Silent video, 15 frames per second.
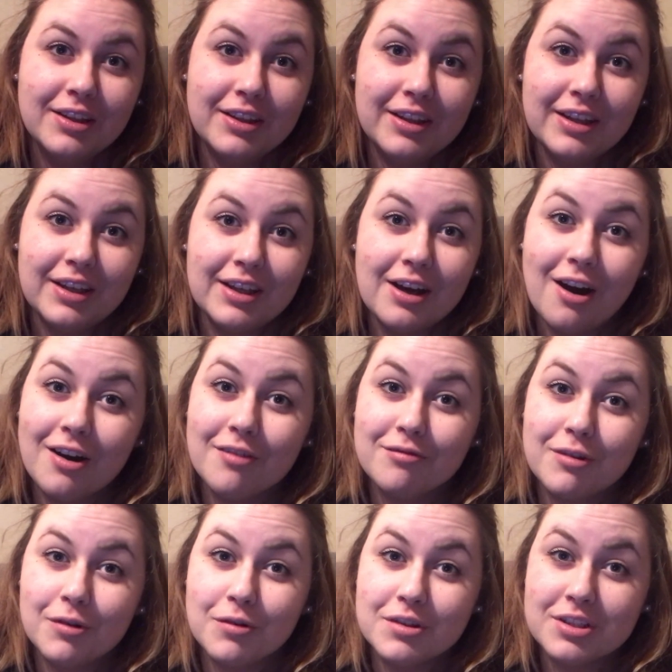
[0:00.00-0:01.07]
the
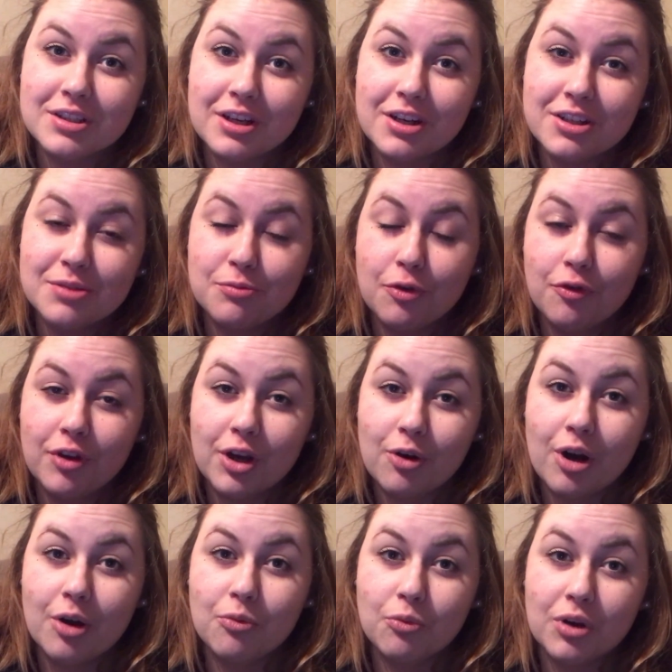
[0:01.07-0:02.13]
autofocus starts moving
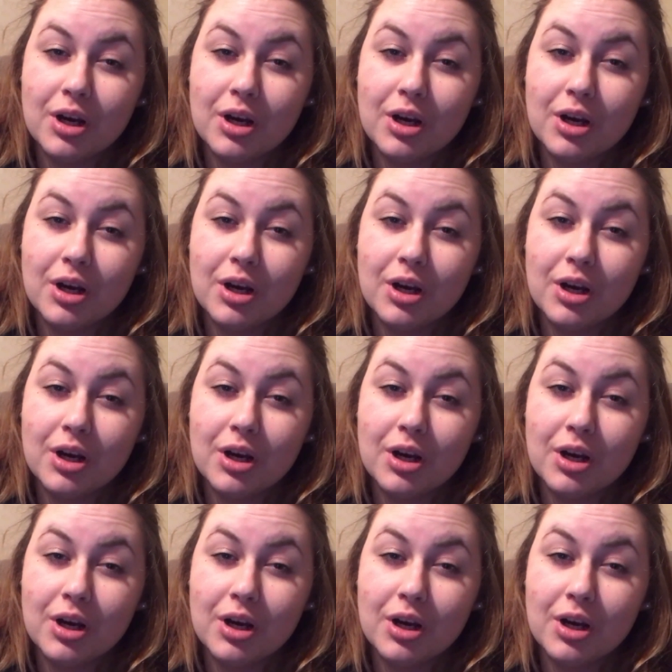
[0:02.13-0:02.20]
around